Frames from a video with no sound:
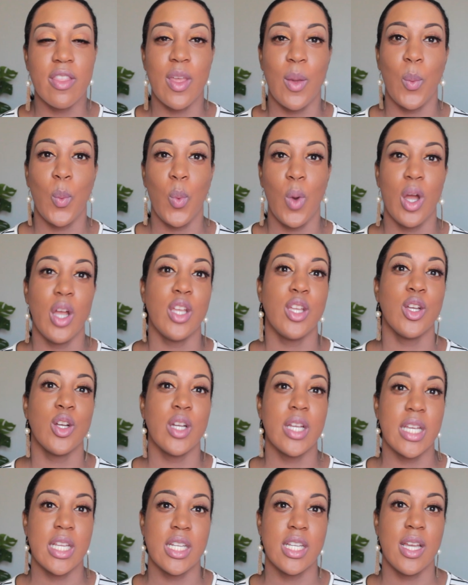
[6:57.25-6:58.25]
than what your
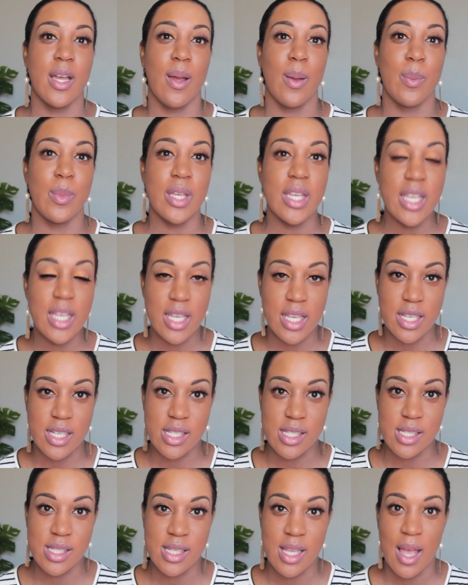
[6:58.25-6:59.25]
income
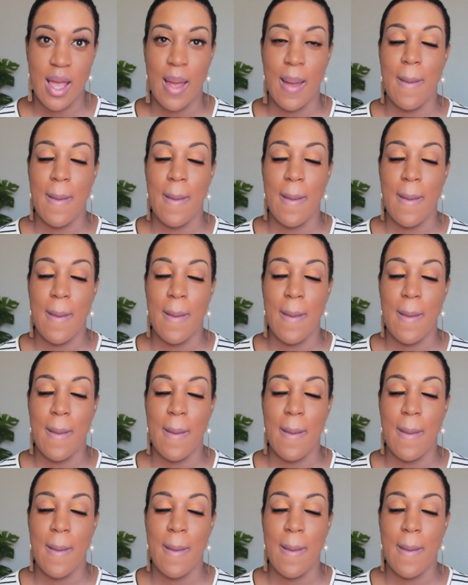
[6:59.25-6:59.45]
is,